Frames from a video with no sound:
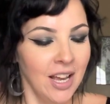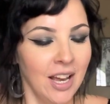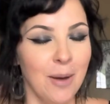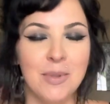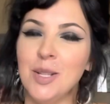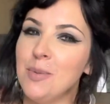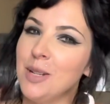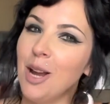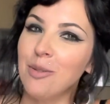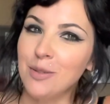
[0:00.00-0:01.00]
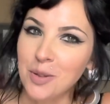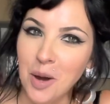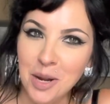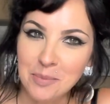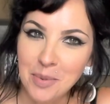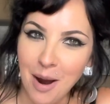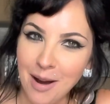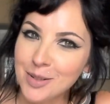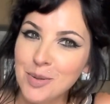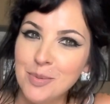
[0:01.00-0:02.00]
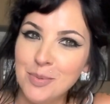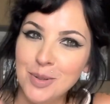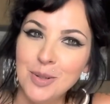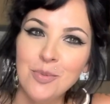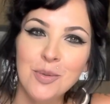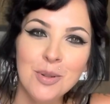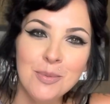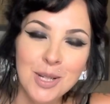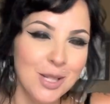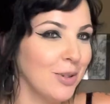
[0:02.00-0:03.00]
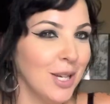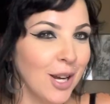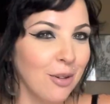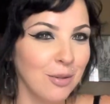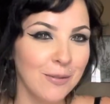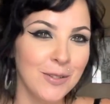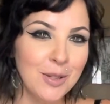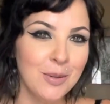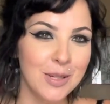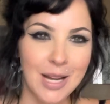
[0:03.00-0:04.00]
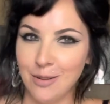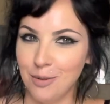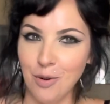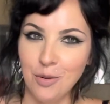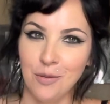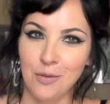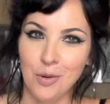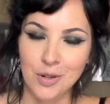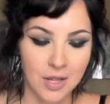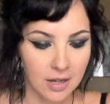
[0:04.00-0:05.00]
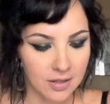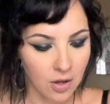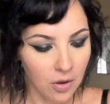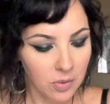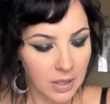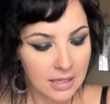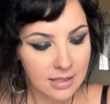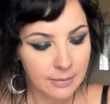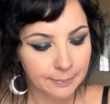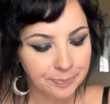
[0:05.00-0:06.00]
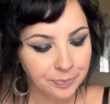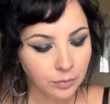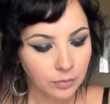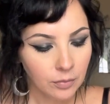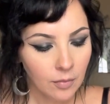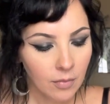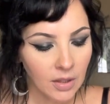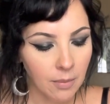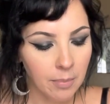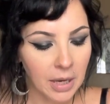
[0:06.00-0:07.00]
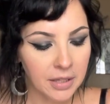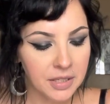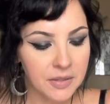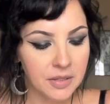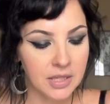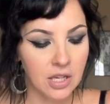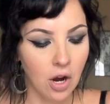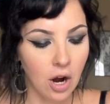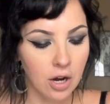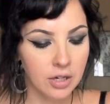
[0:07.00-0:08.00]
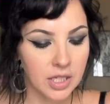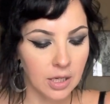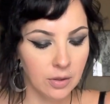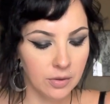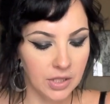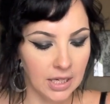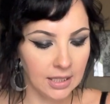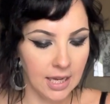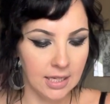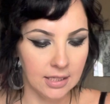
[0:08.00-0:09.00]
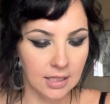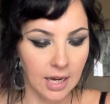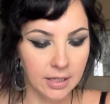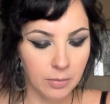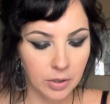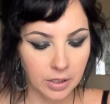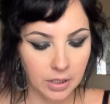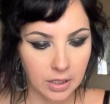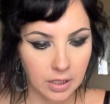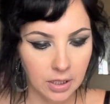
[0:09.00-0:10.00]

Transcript: unbox. We will be doing a review down the road, of course, as always. But this is the Horror Tarot deck and guidebook